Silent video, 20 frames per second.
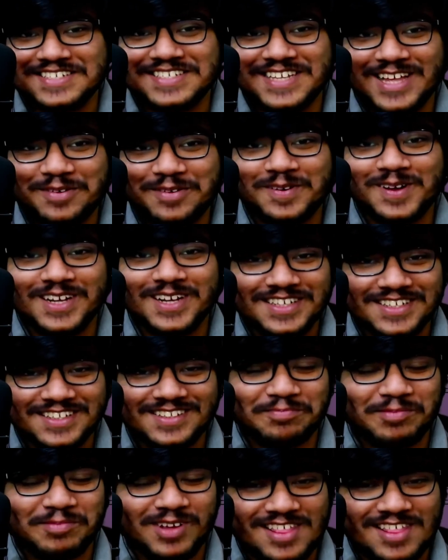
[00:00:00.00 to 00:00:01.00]
save her
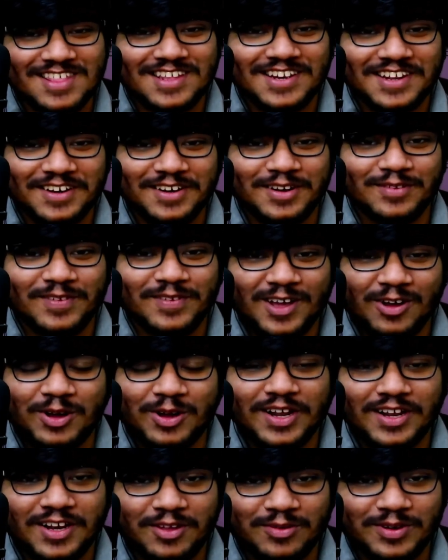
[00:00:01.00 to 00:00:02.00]
because she didn't
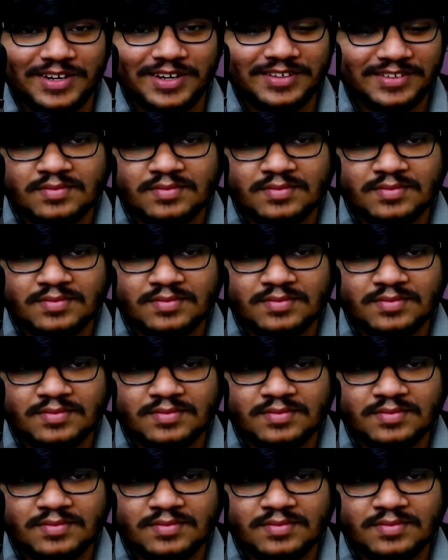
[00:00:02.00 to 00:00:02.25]
devour anyone.